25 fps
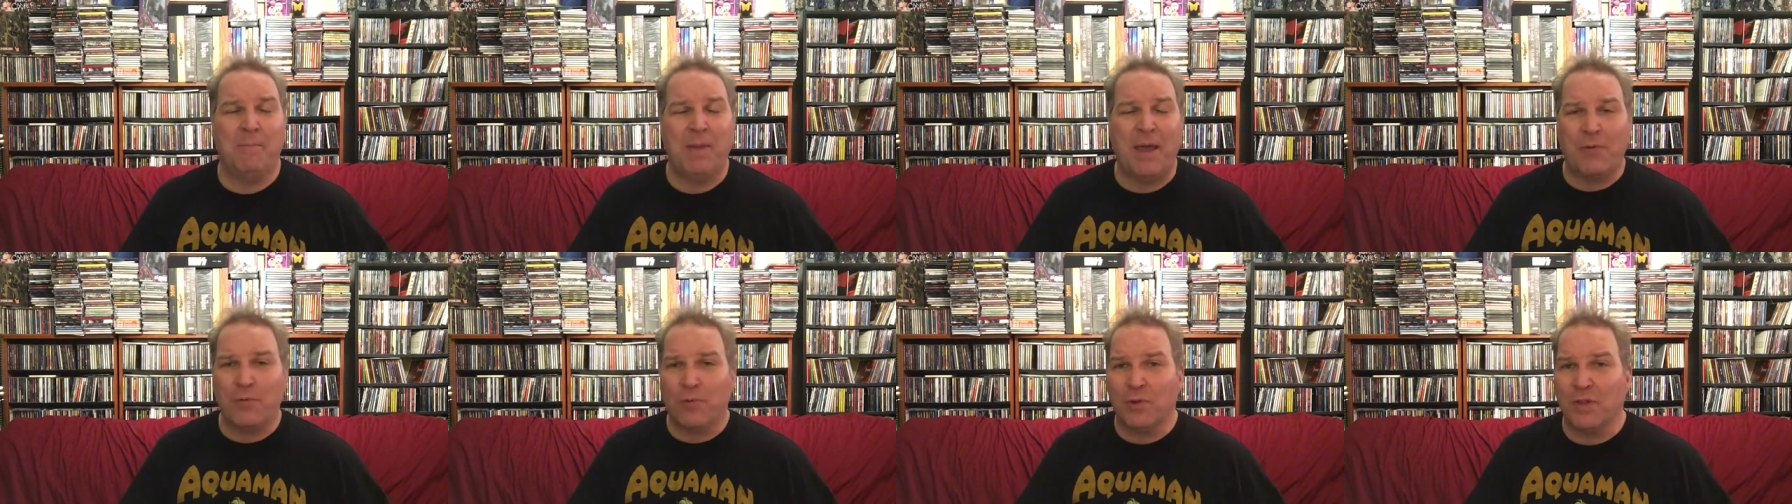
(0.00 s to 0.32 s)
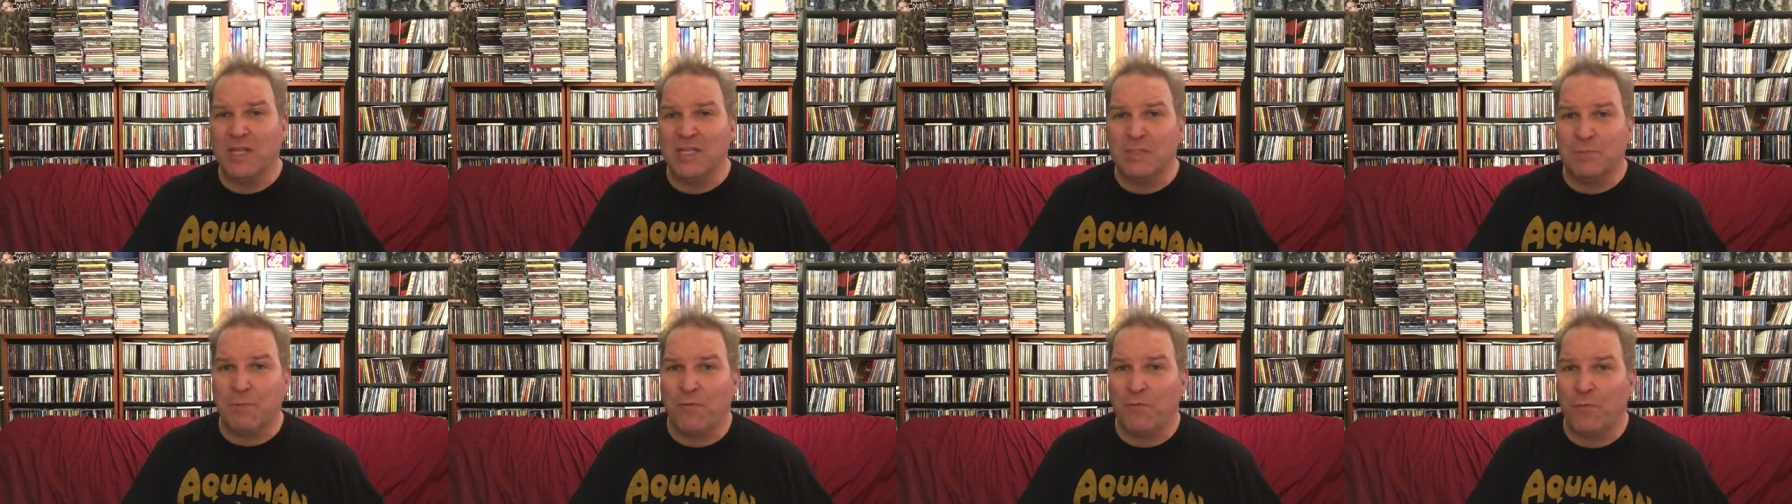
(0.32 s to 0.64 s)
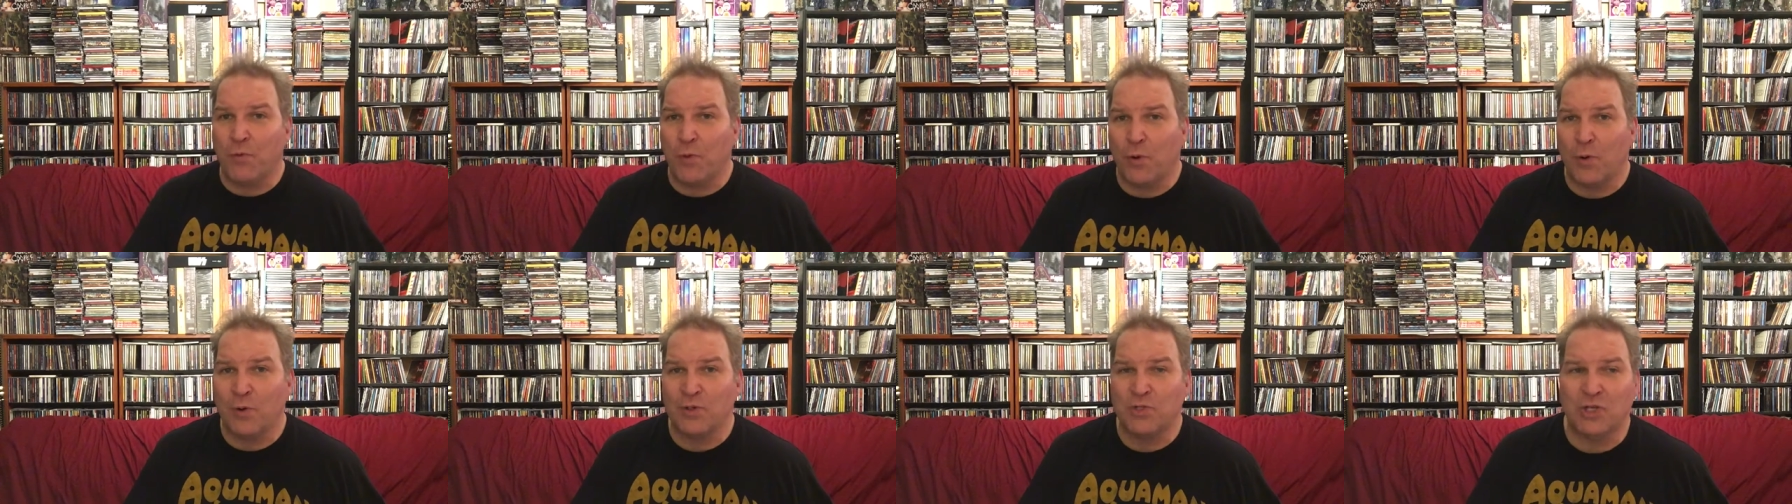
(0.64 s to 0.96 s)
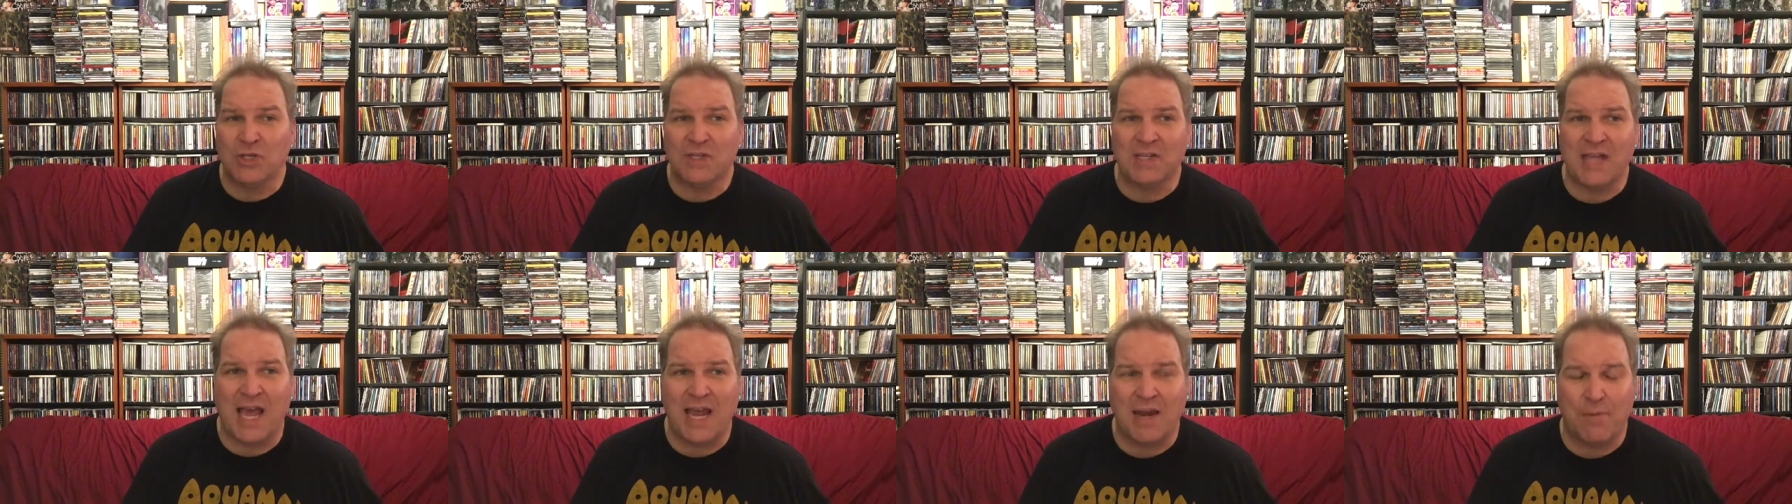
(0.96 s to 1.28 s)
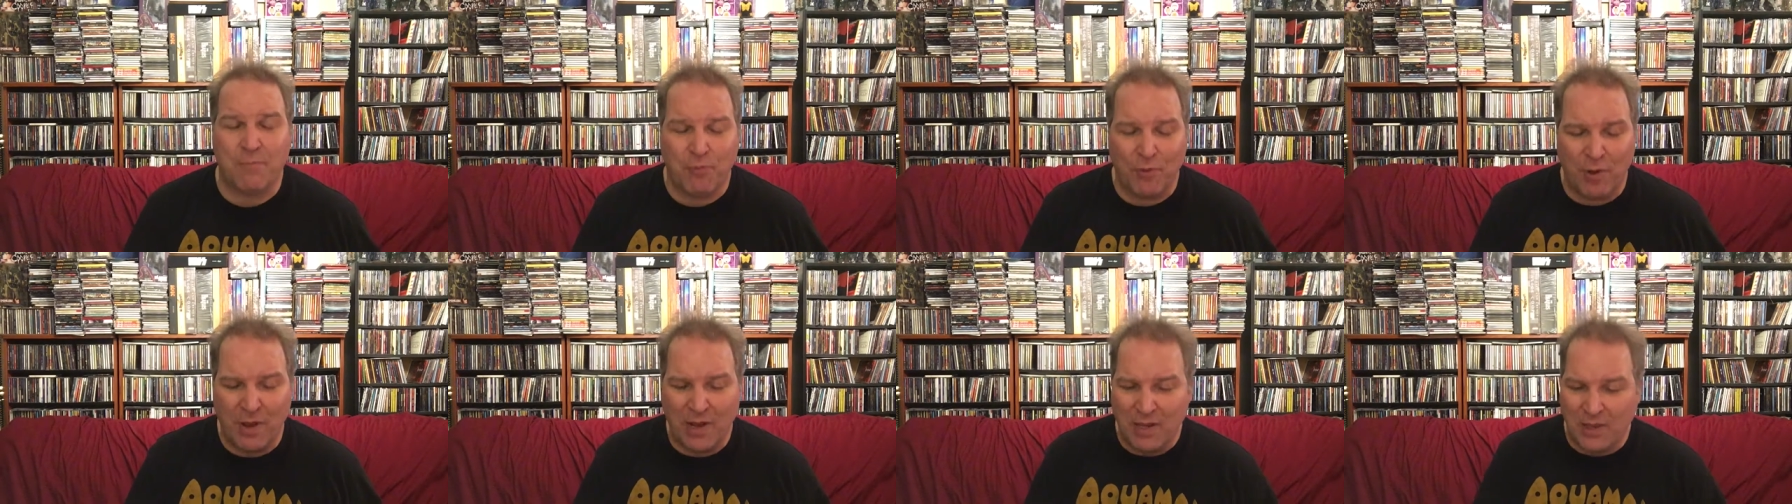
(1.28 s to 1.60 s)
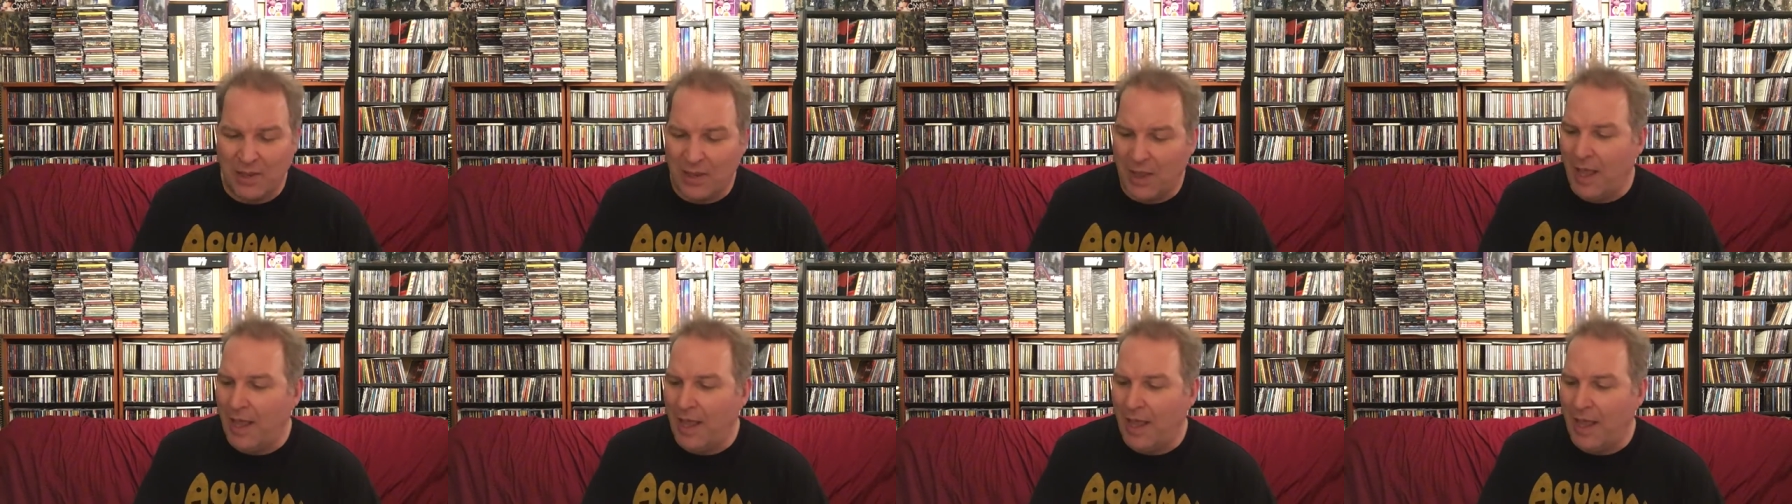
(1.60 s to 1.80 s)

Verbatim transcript: been released before just out of print.